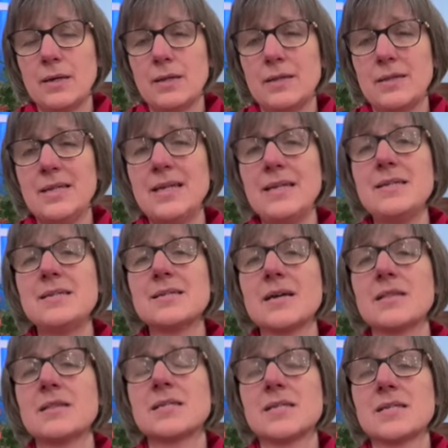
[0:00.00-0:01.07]
These
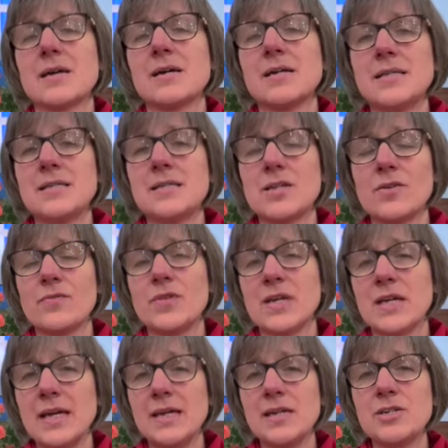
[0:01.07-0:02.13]
are the signs of the
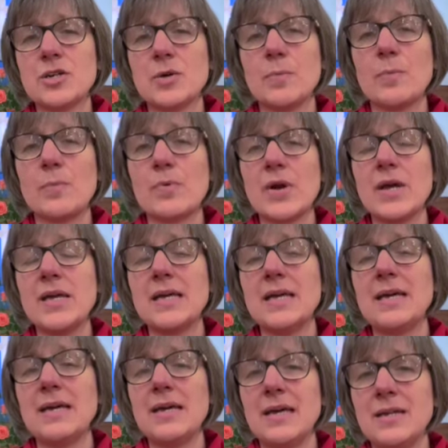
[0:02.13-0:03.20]
kingdom
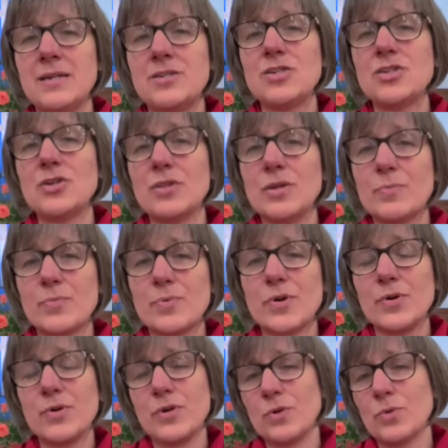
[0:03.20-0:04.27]
breaking into the
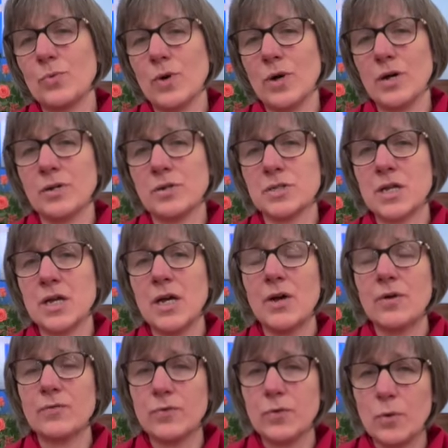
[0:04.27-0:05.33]
broken world
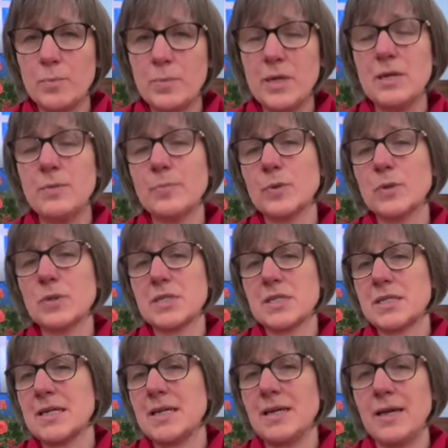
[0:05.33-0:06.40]
for people
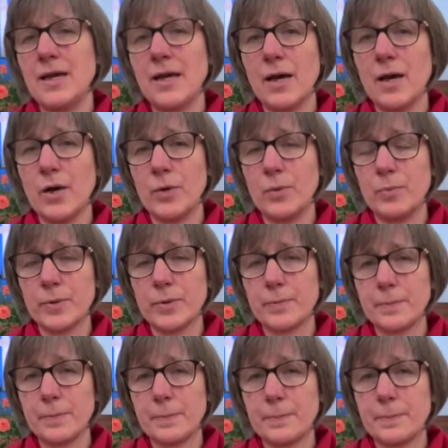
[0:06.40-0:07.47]
seeking hope.
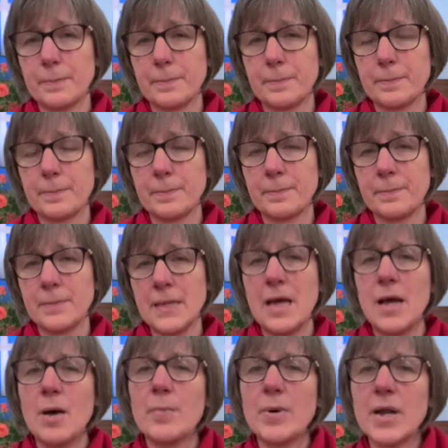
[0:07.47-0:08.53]

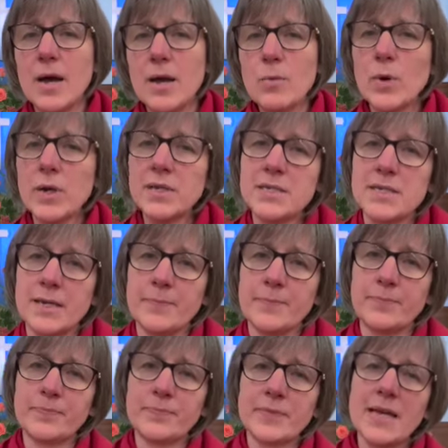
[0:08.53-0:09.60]
But I wonder
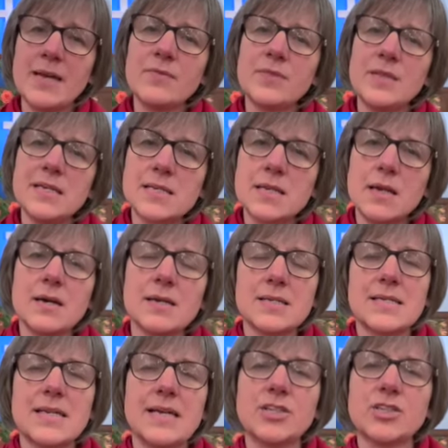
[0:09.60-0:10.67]
if this
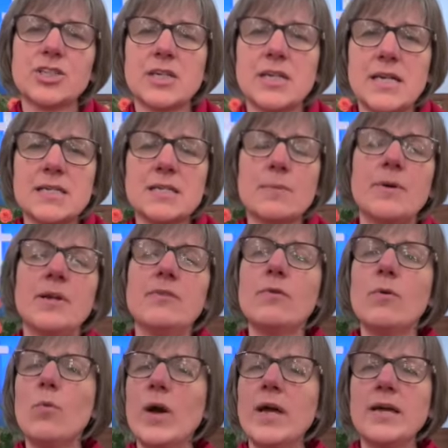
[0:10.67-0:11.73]
last section is a bit of
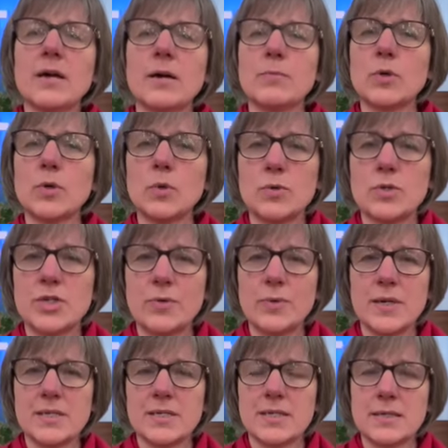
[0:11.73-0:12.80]
a wake-up call to
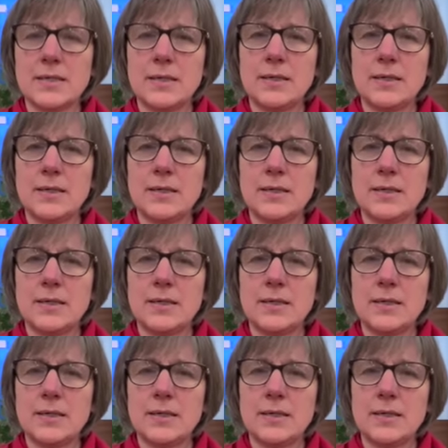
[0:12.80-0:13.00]
us.